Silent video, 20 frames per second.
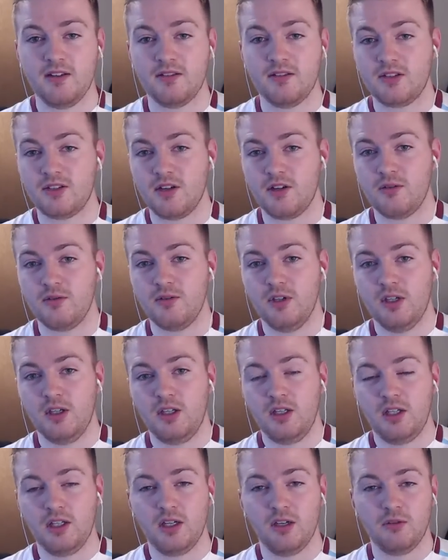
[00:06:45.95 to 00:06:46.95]
So
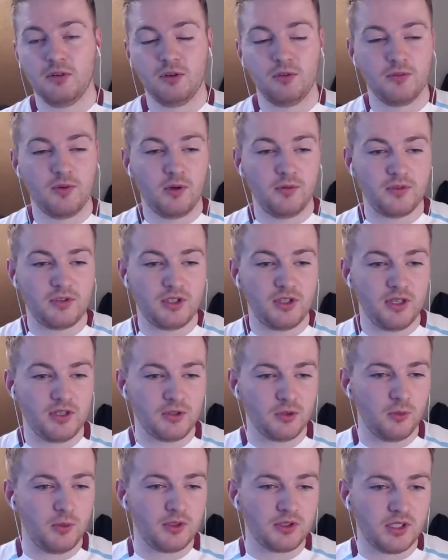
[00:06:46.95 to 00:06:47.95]
and obviously that's
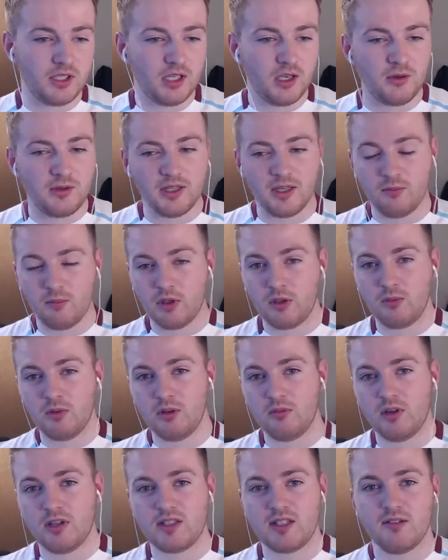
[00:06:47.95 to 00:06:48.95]
always going to go down well with the
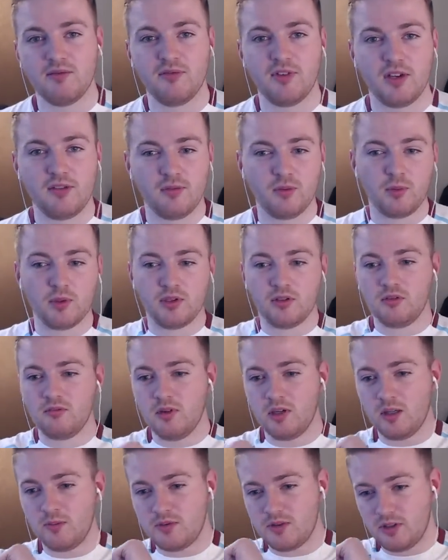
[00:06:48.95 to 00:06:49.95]
West Ham faithful when you run
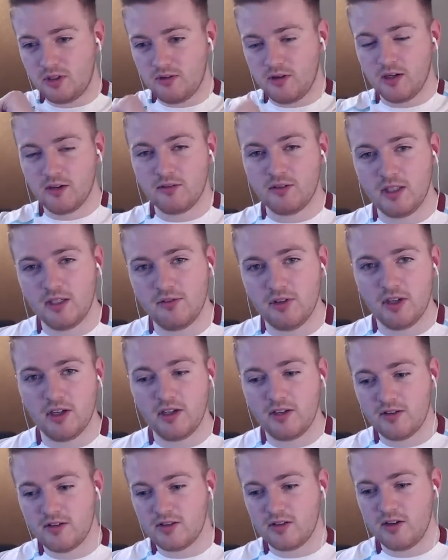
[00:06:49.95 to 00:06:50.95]
up to the crowd and give an
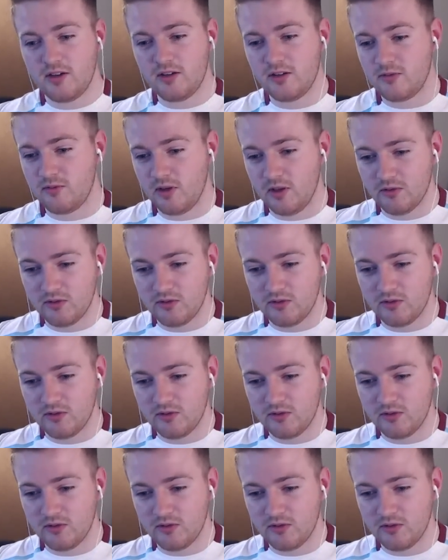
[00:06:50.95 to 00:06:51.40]
iron sign as well.